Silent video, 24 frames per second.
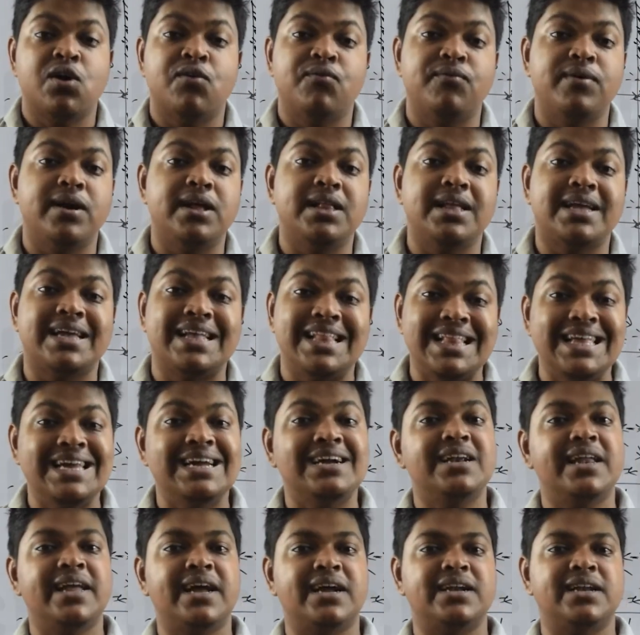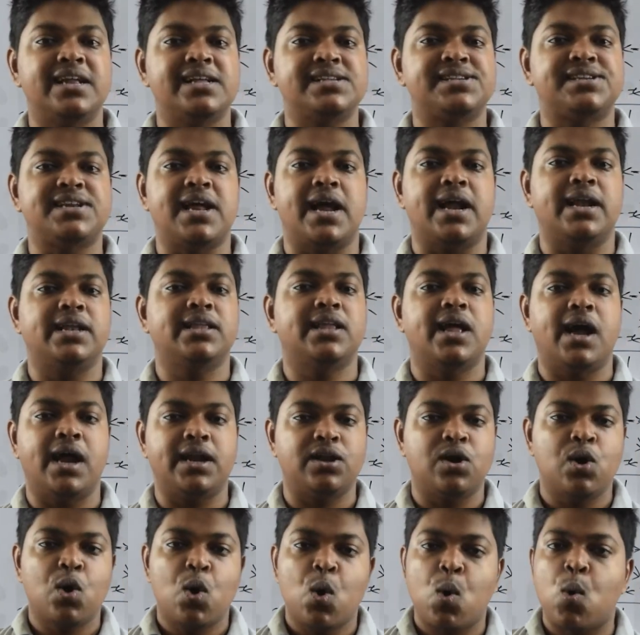we'll clearly understand
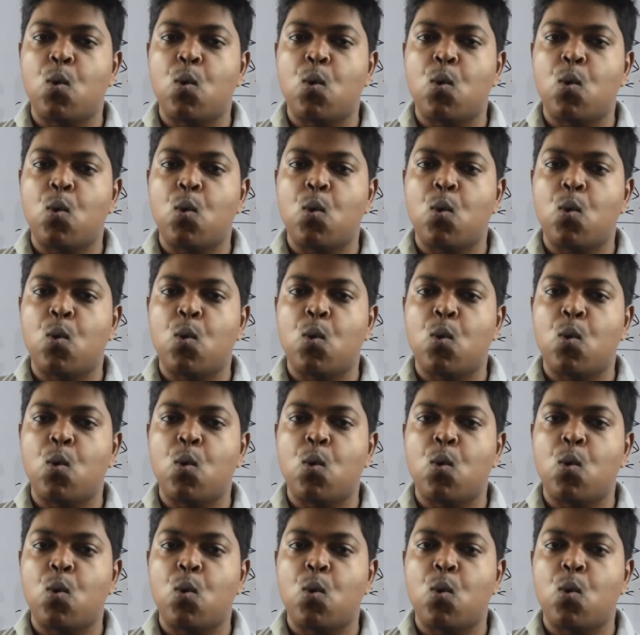that